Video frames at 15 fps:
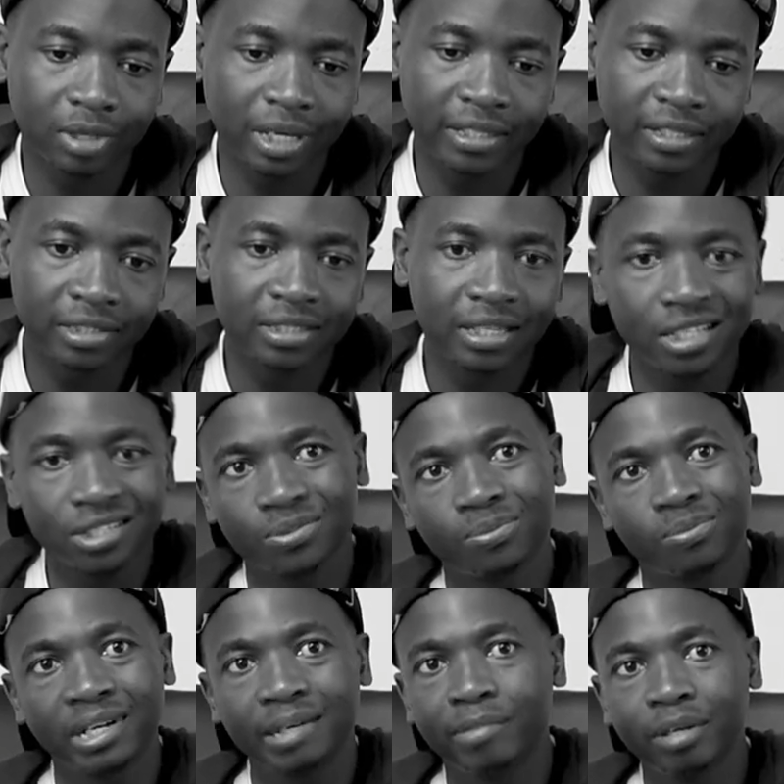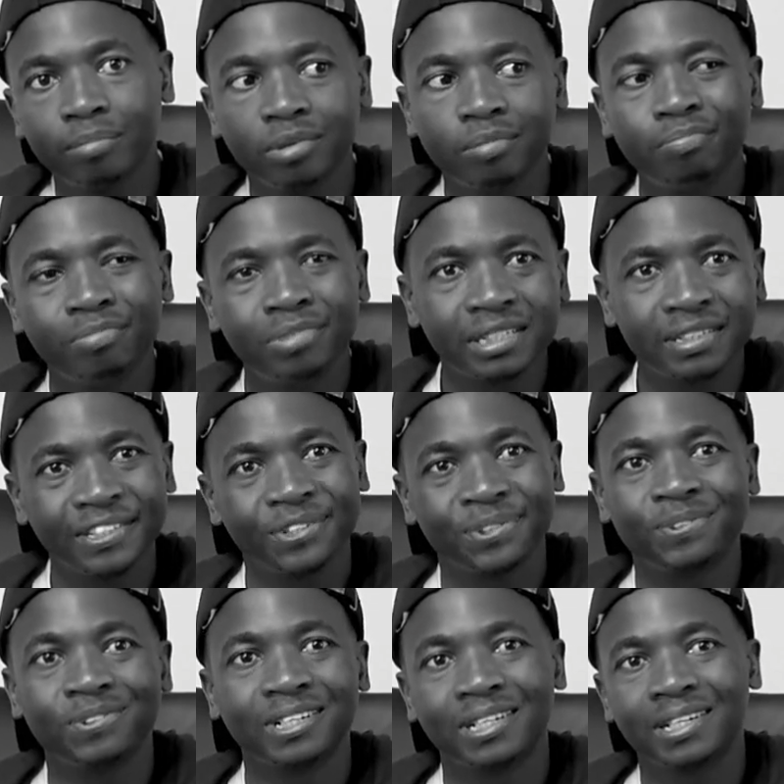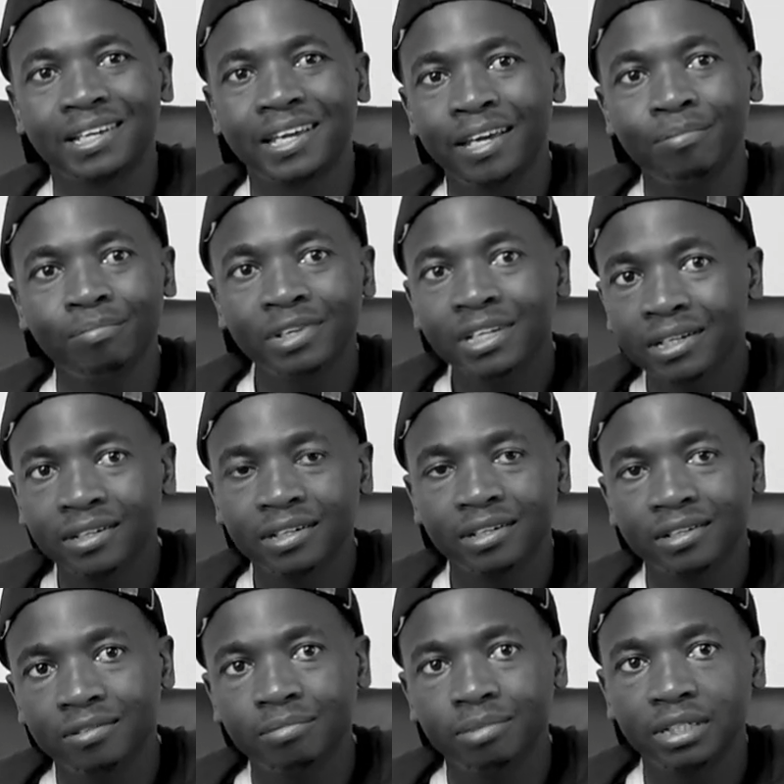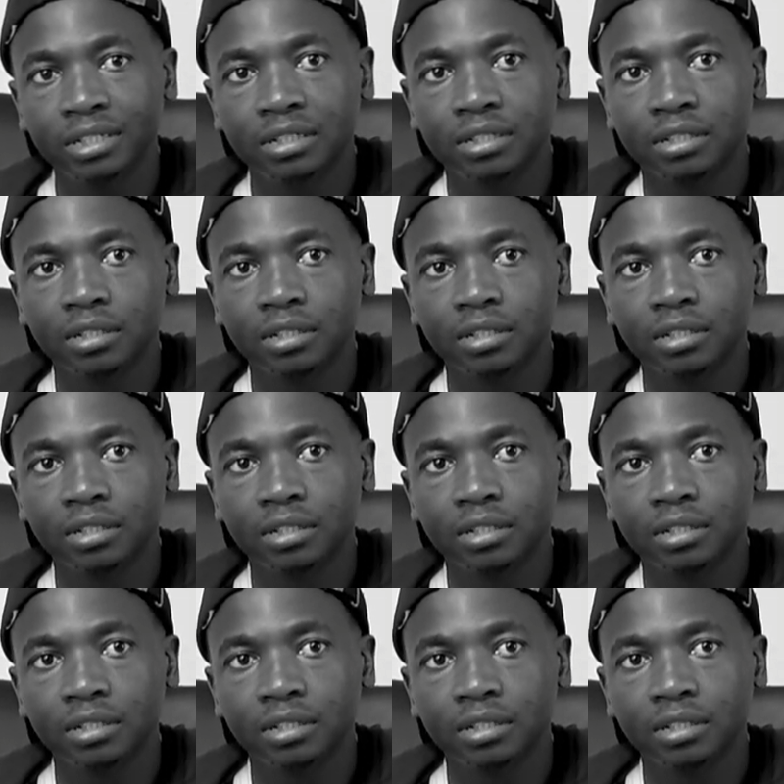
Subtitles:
I think that's when maybe business school came in a little bit.